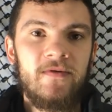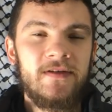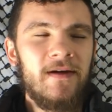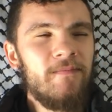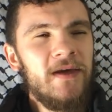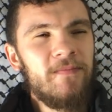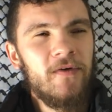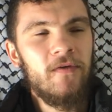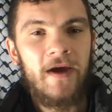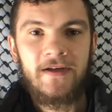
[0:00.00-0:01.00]
some
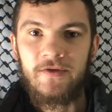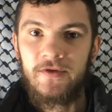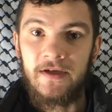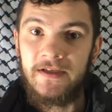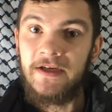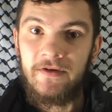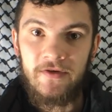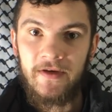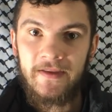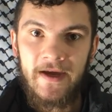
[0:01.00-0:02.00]
people like to continue
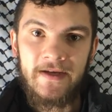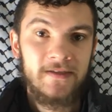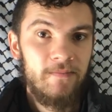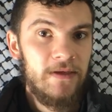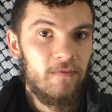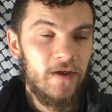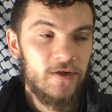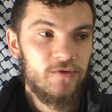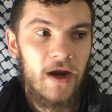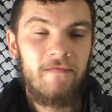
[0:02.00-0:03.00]
doing that, and some people like
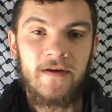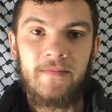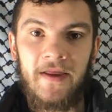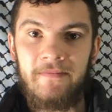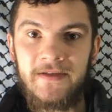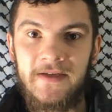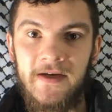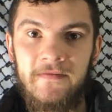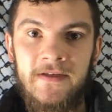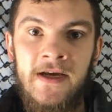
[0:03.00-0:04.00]
traveling by themselves.